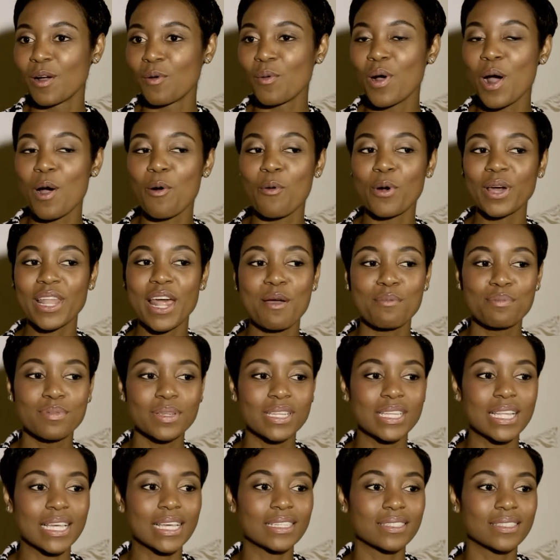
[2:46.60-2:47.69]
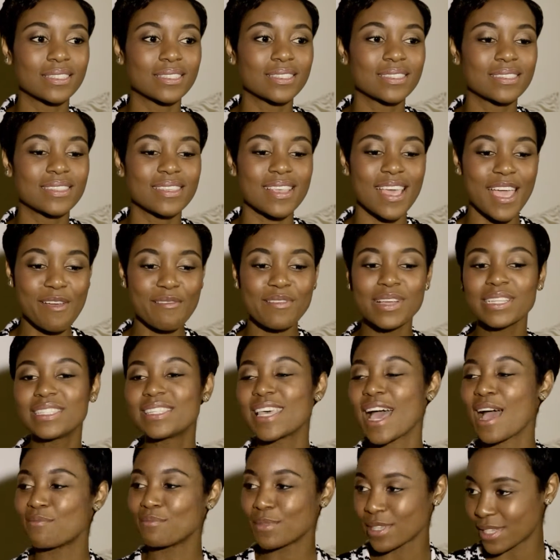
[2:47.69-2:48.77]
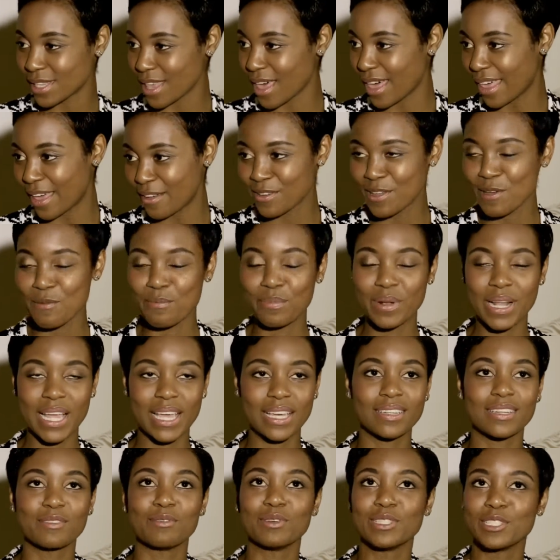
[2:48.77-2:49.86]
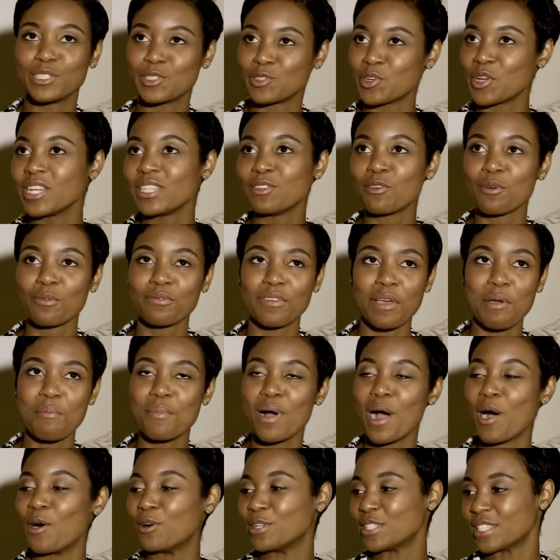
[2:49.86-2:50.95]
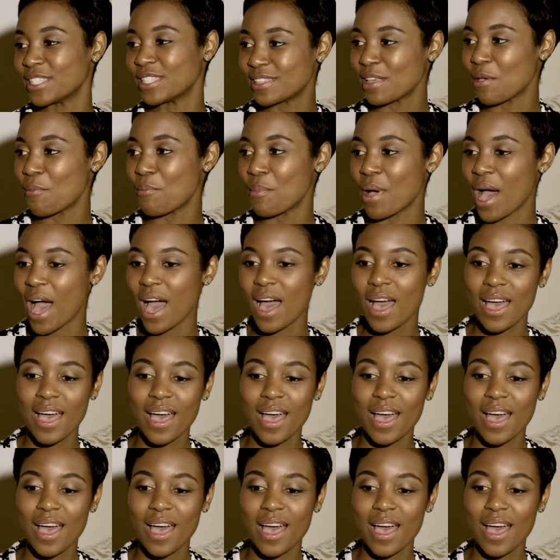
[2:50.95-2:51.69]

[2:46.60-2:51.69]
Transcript: Well, what happened is every time a South Africa played, it was during November or December.